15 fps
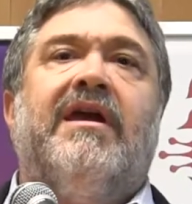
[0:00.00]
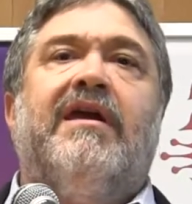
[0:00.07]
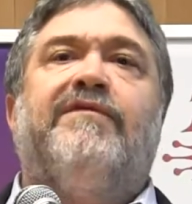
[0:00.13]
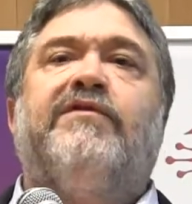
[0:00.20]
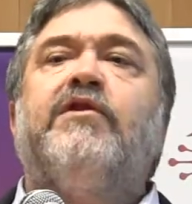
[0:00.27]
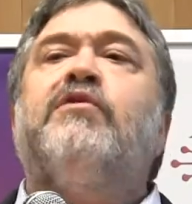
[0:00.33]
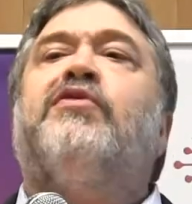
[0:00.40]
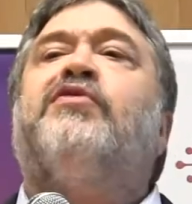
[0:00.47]

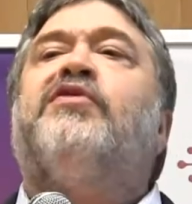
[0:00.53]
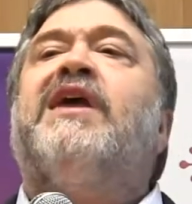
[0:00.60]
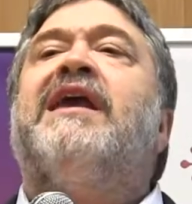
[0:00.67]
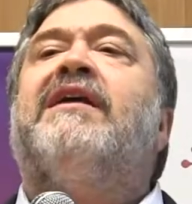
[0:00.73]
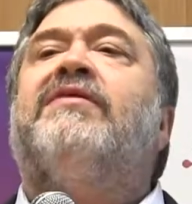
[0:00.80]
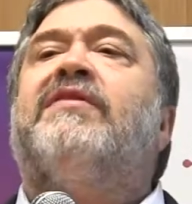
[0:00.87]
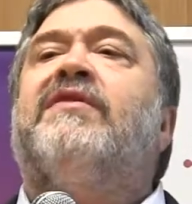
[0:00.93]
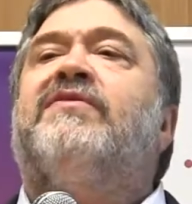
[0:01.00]
If you
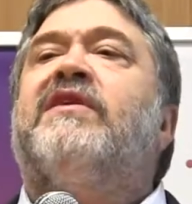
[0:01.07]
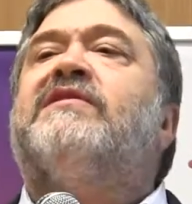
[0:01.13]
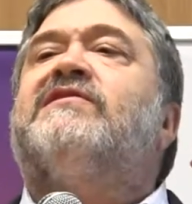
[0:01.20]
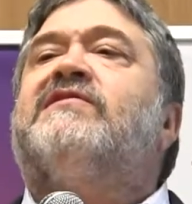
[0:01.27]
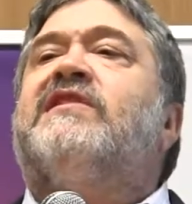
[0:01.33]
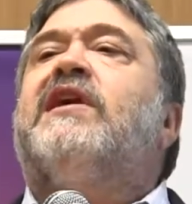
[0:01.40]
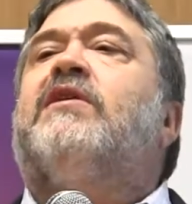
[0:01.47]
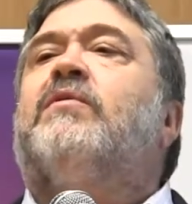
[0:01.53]
think that
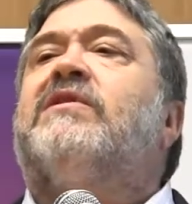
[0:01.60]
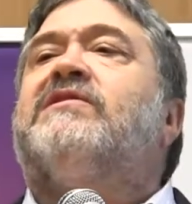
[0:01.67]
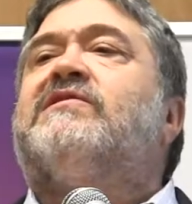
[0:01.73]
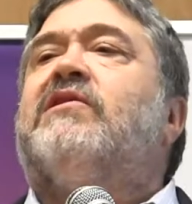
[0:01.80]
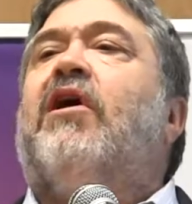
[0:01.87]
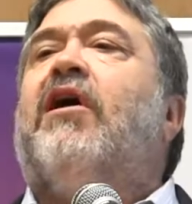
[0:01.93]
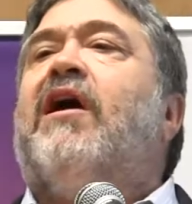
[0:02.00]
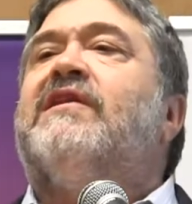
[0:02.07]
this secret
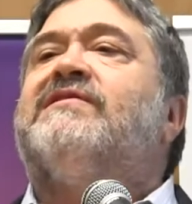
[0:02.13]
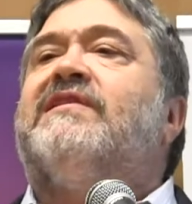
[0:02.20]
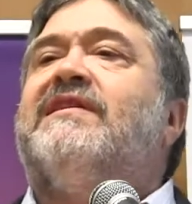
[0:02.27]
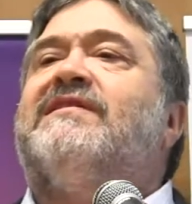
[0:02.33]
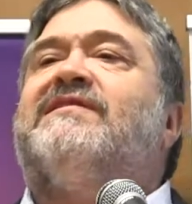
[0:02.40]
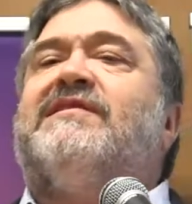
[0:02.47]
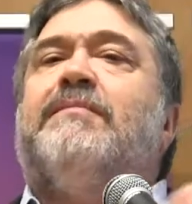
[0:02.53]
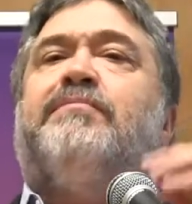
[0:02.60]
sauce
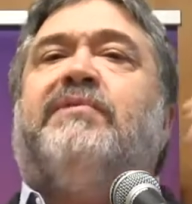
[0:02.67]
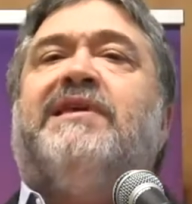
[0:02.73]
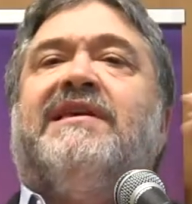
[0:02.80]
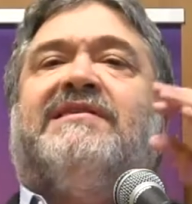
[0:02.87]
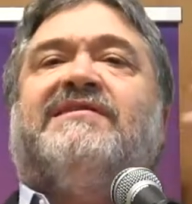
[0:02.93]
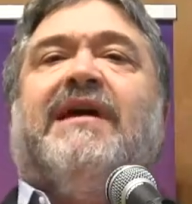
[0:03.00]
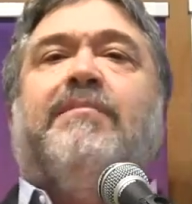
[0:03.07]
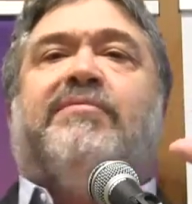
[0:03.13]
is
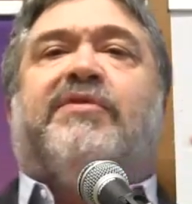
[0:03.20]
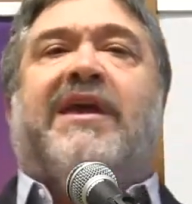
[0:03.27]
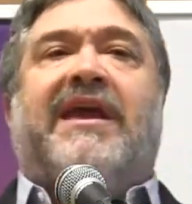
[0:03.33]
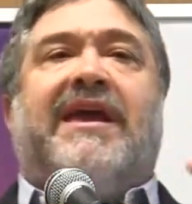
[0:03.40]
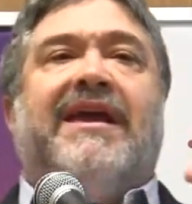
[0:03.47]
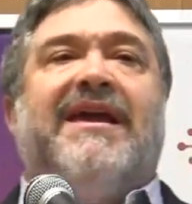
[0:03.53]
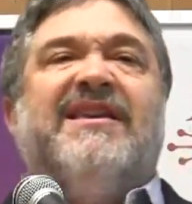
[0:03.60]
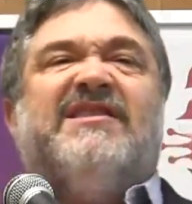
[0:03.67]
simply
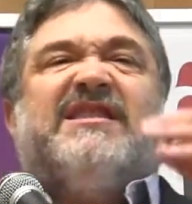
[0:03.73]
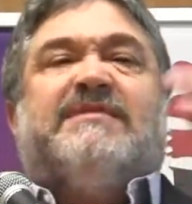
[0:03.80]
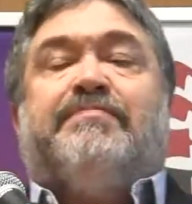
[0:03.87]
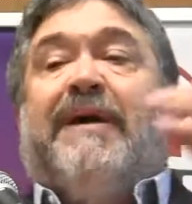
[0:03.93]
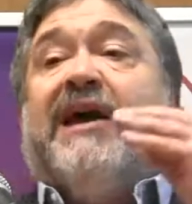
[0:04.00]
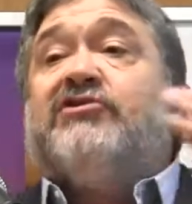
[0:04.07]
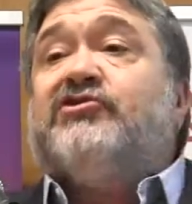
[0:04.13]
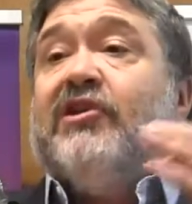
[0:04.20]
something
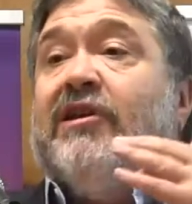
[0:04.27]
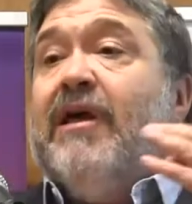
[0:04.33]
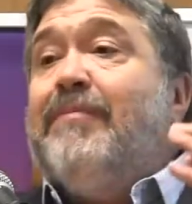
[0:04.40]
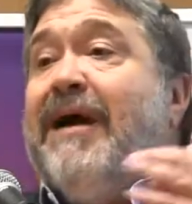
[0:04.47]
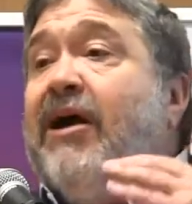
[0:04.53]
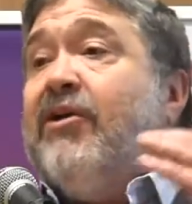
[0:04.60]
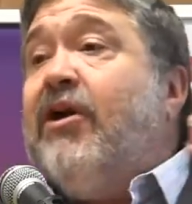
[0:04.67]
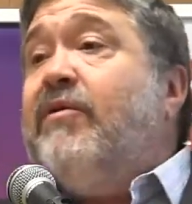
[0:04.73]
special
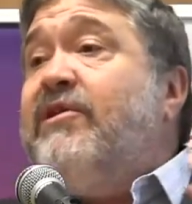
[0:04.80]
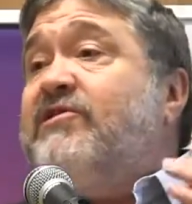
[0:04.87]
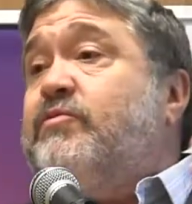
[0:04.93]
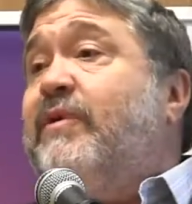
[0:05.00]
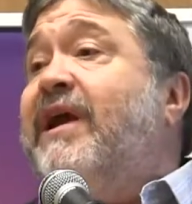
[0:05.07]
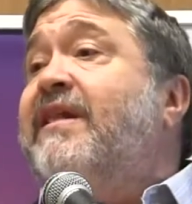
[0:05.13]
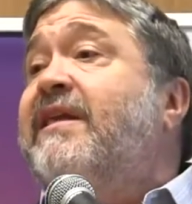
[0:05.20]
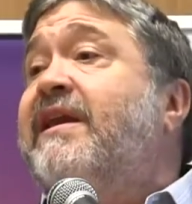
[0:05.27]
about our
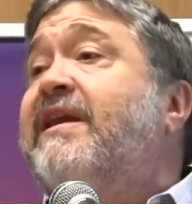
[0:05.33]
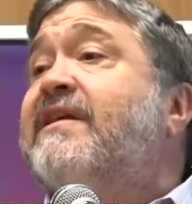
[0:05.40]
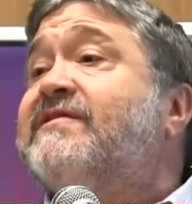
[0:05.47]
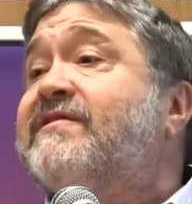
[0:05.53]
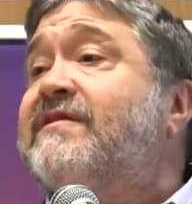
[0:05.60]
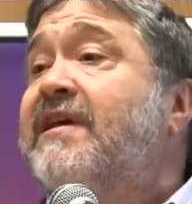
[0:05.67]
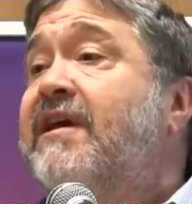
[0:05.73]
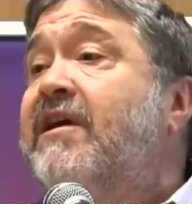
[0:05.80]

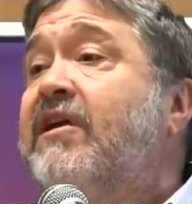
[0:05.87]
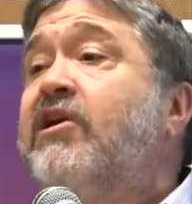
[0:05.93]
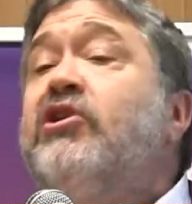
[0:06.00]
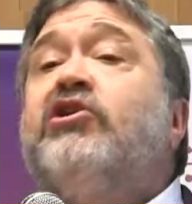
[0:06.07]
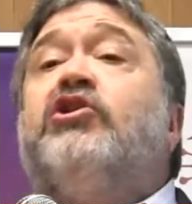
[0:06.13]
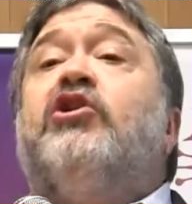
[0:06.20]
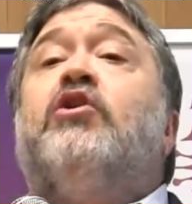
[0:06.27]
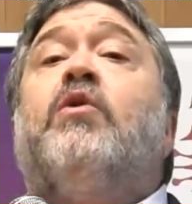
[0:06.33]
Israeliness,
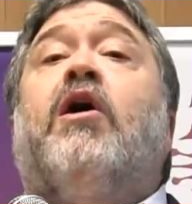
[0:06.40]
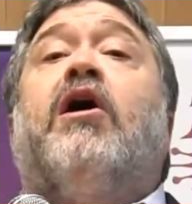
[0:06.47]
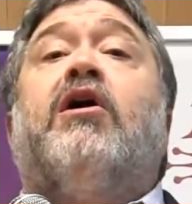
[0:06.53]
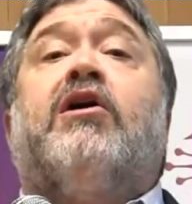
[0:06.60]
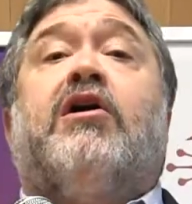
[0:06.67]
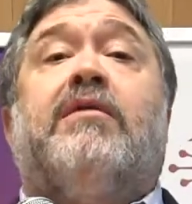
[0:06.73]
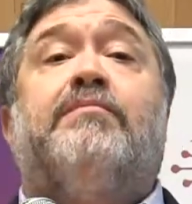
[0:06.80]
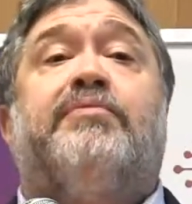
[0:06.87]
you
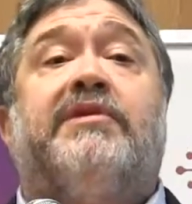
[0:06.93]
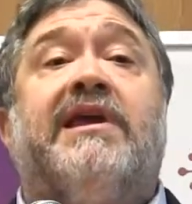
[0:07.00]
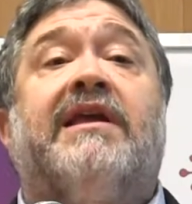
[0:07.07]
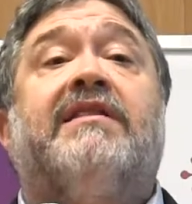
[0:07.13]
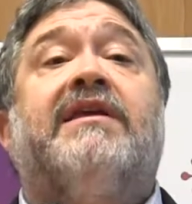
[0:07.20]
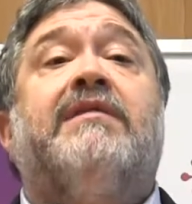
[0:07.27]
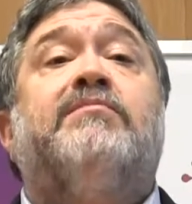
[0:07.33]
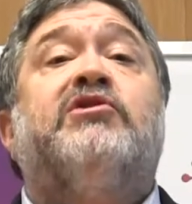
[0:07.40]
are
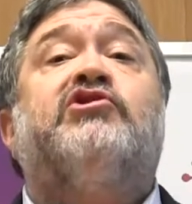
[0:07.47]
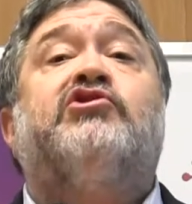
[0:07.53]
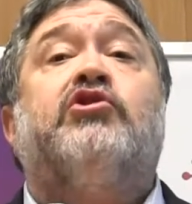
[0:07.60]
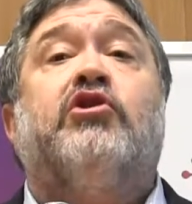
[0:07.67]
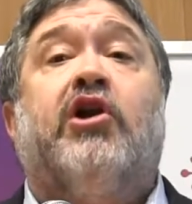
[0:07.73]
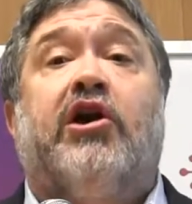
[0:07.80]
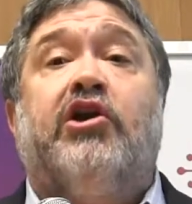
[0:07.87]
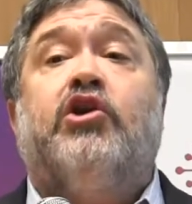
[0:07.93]
completely
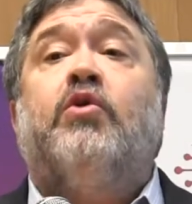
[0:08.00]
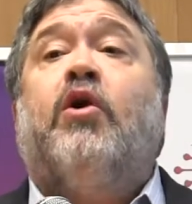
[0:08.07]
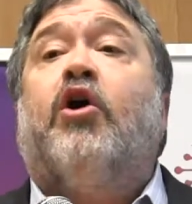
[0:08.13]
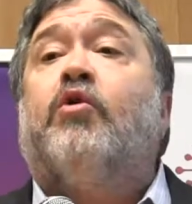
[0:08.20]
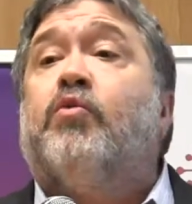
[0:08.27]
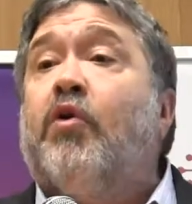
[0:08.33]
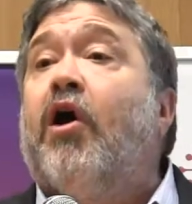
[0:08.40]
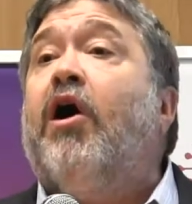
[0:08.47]
meshuggah, you
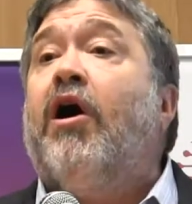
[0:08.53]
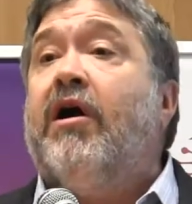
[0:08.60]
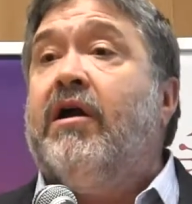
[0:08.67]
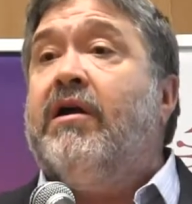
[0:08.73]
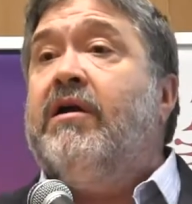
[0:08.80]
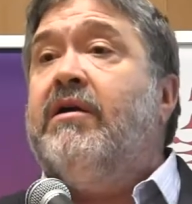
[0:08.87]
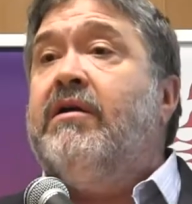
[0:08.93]
are wrong.